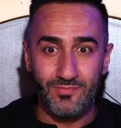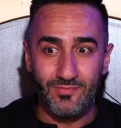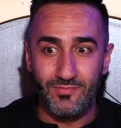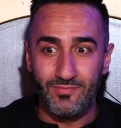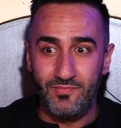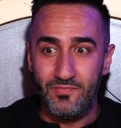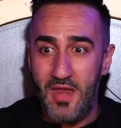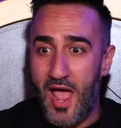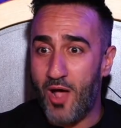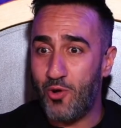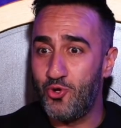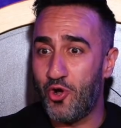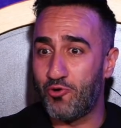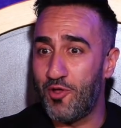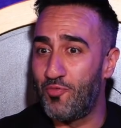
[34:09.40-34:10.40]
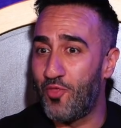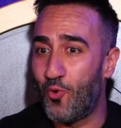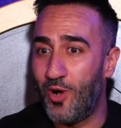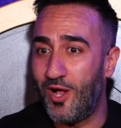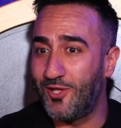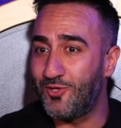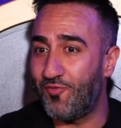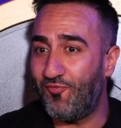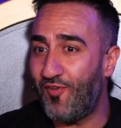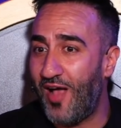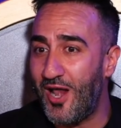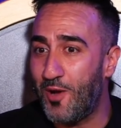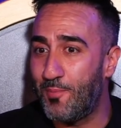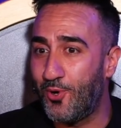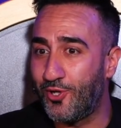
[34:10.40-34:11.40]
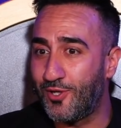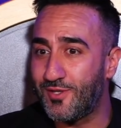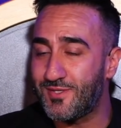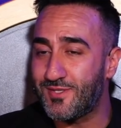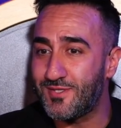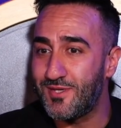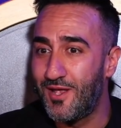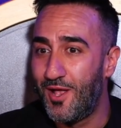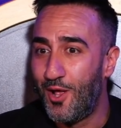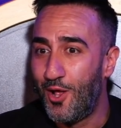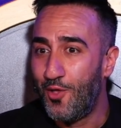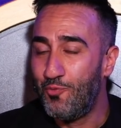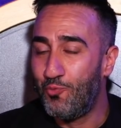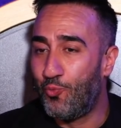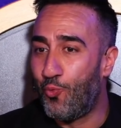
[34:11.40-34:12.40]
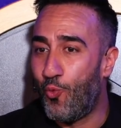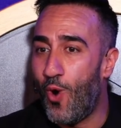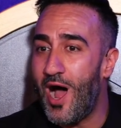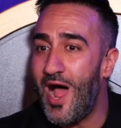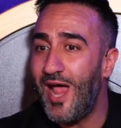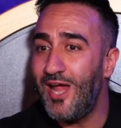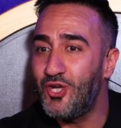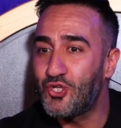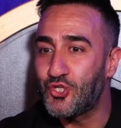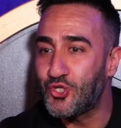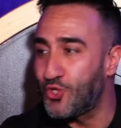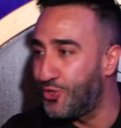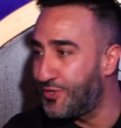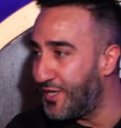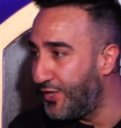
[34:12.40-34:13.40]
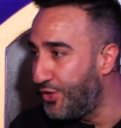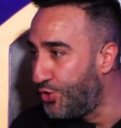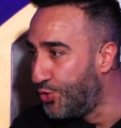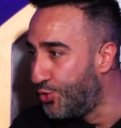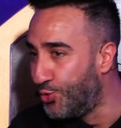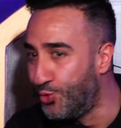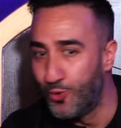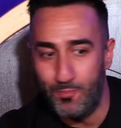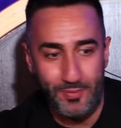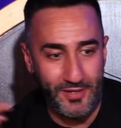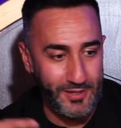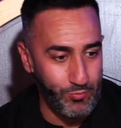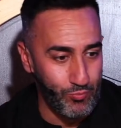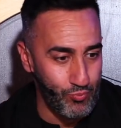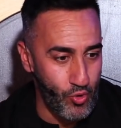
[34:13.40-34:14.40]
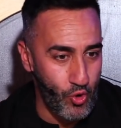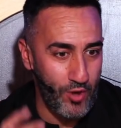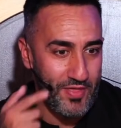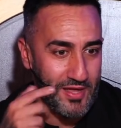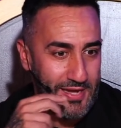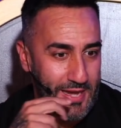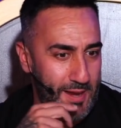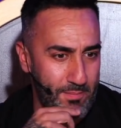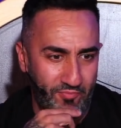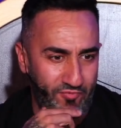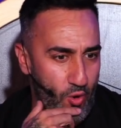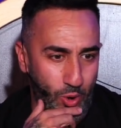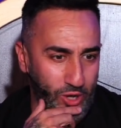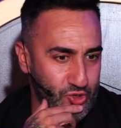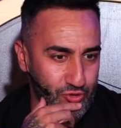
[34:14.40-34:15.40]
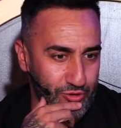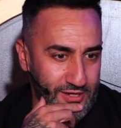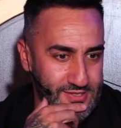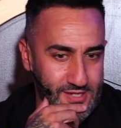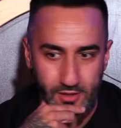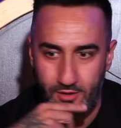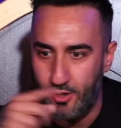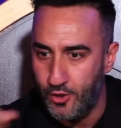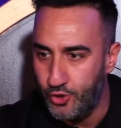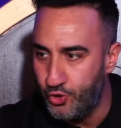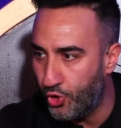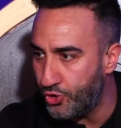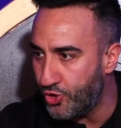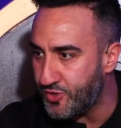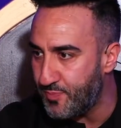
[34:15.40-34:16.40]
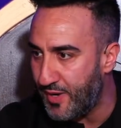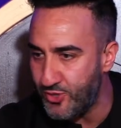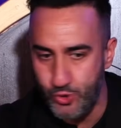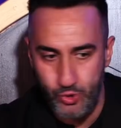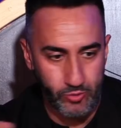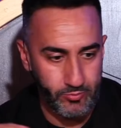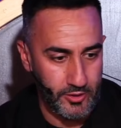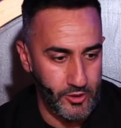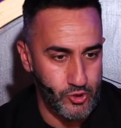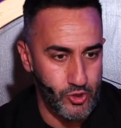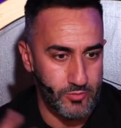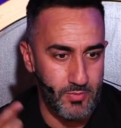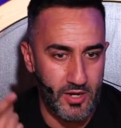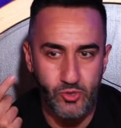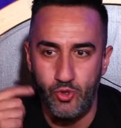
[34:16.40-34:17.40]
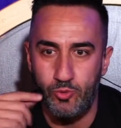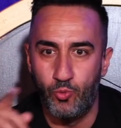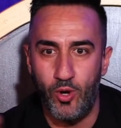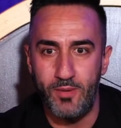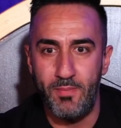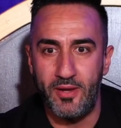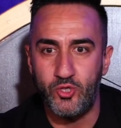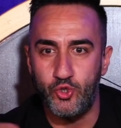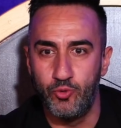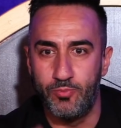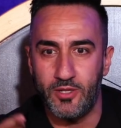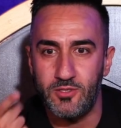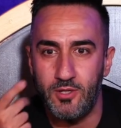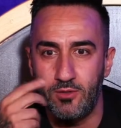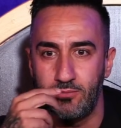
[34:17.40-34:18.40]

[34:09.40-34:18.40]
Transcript: Now you're in the world of fallibles. Why should you be more than him? For what reason? You're not ma'soom, he's not ma'soom. What makes you better?